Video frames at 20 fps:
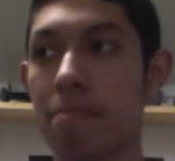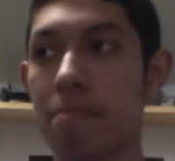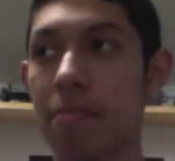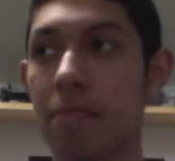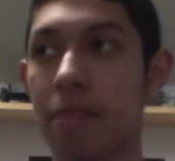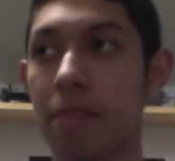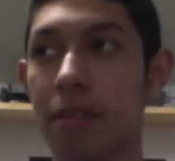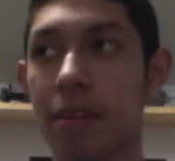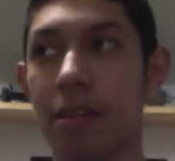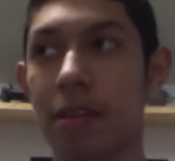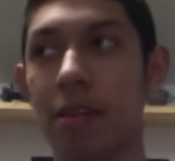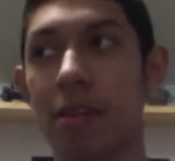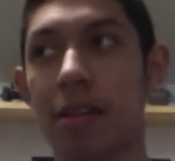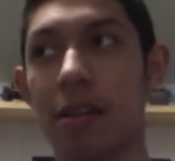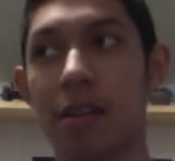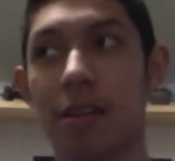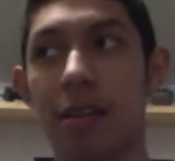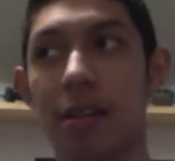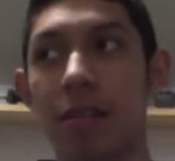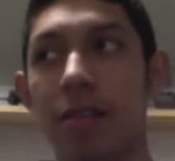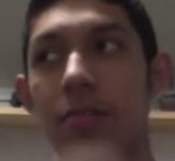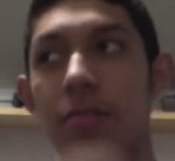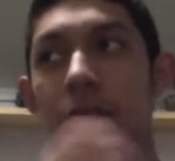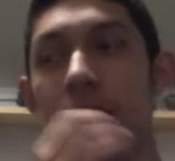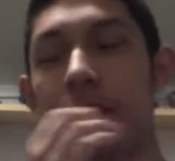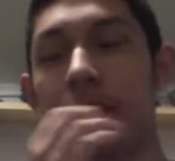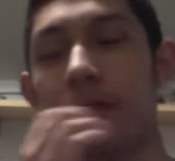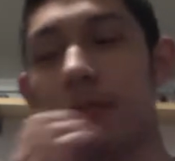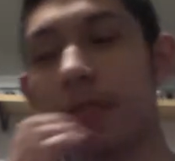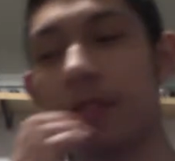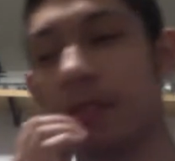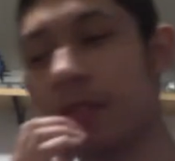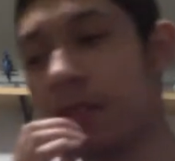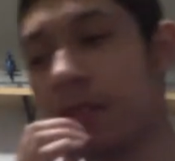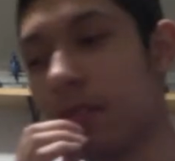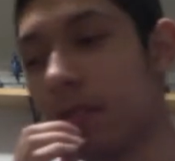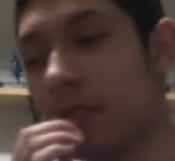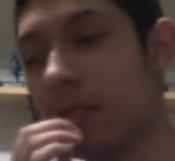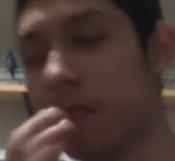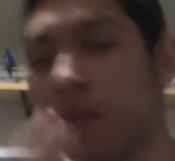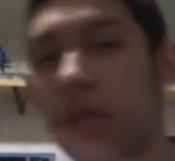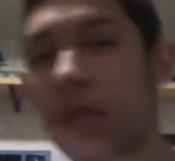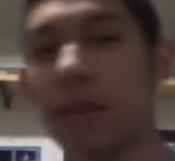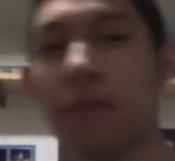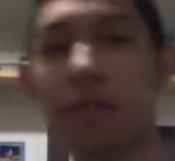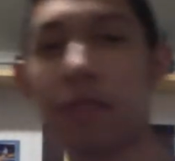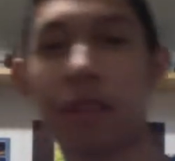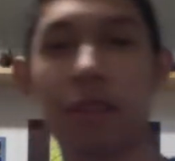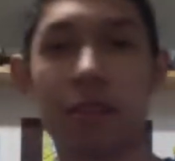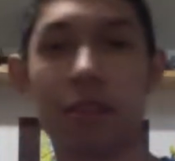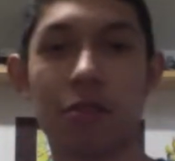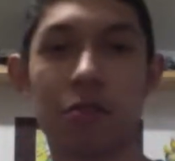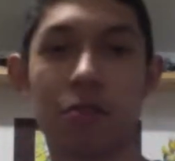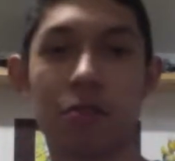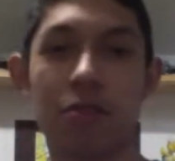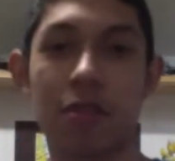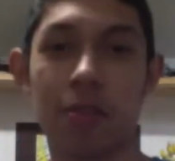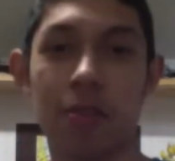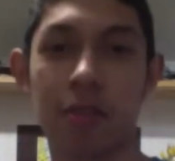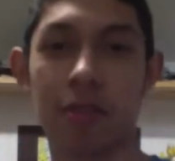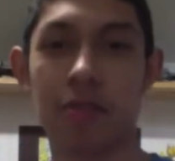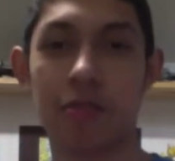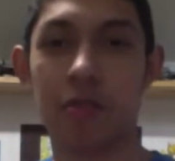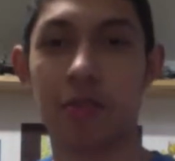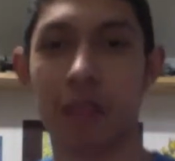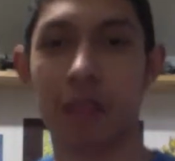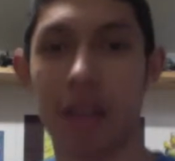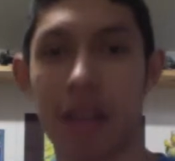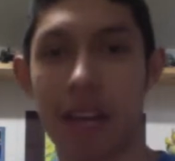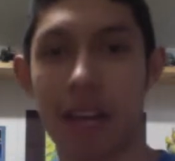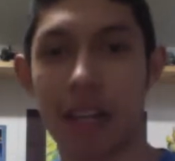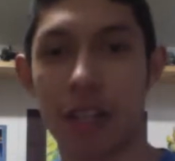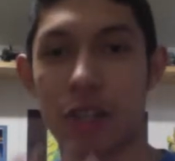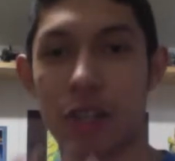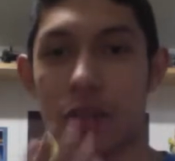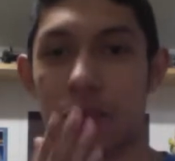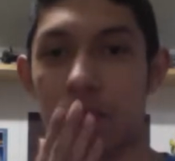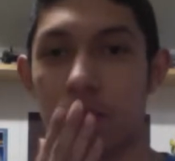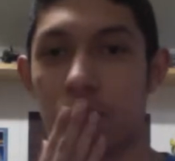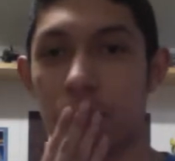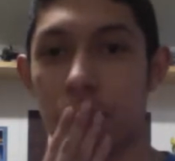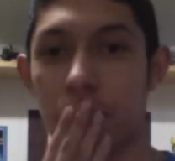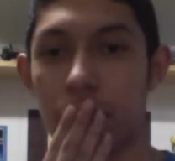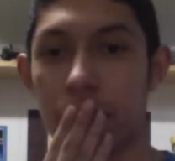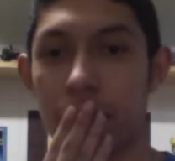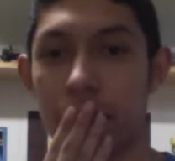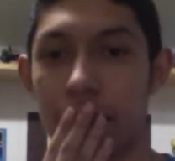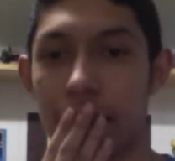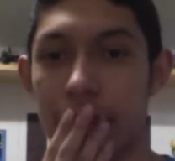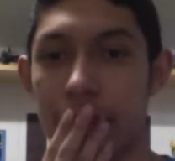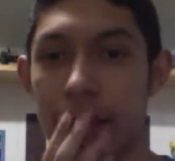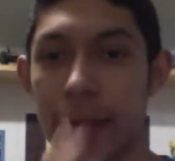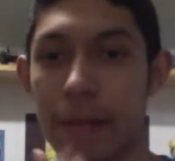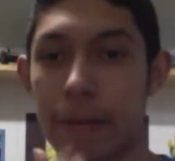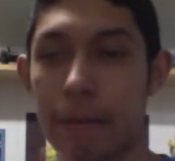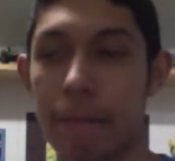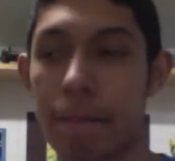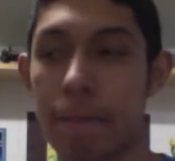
yeah, but it's just for me, it's like too similar to the actual movie, and